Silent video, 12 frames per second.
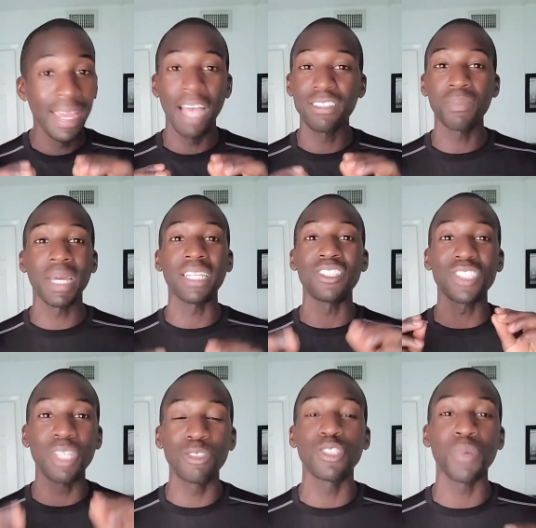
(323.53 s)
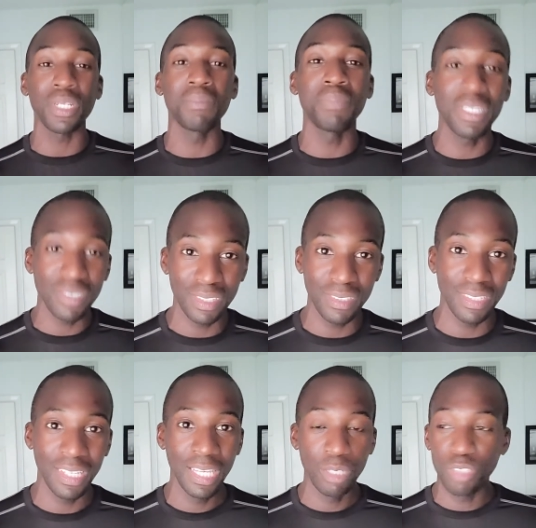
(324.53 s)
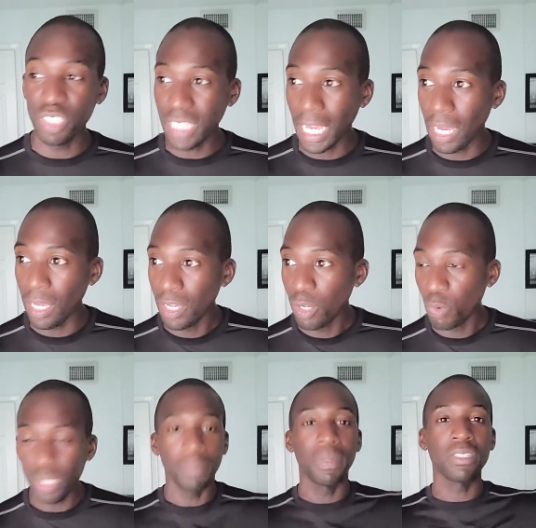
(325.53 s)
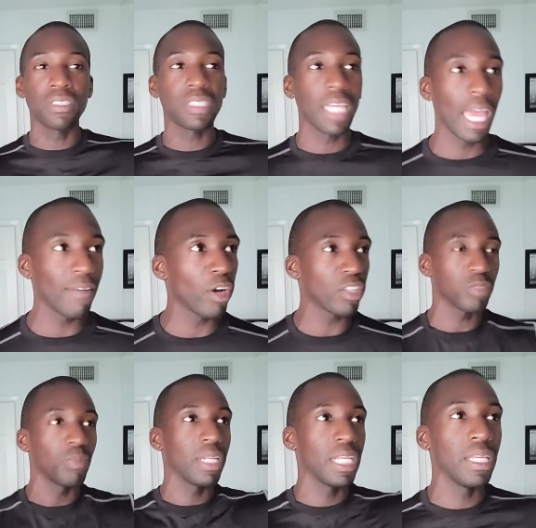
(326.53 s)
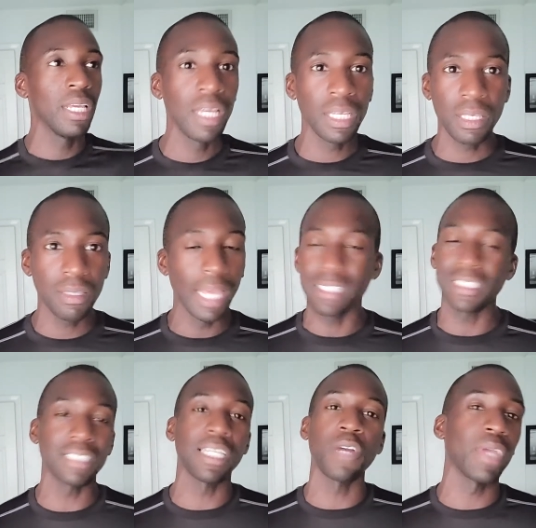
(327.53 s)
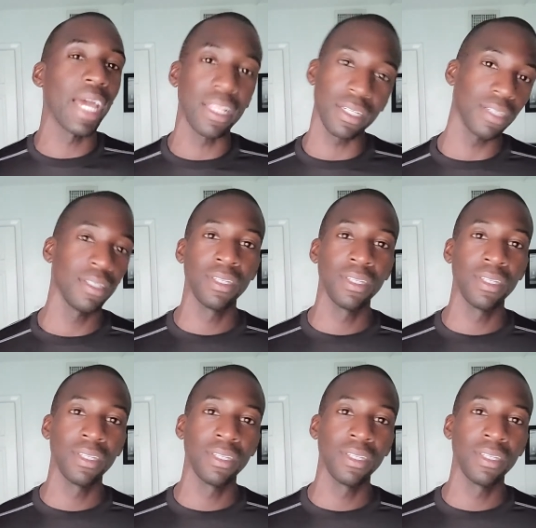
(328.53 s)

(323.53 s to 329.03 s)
have some kind of skill to run a business. You just can't run a business and have all this money. It's just not reality.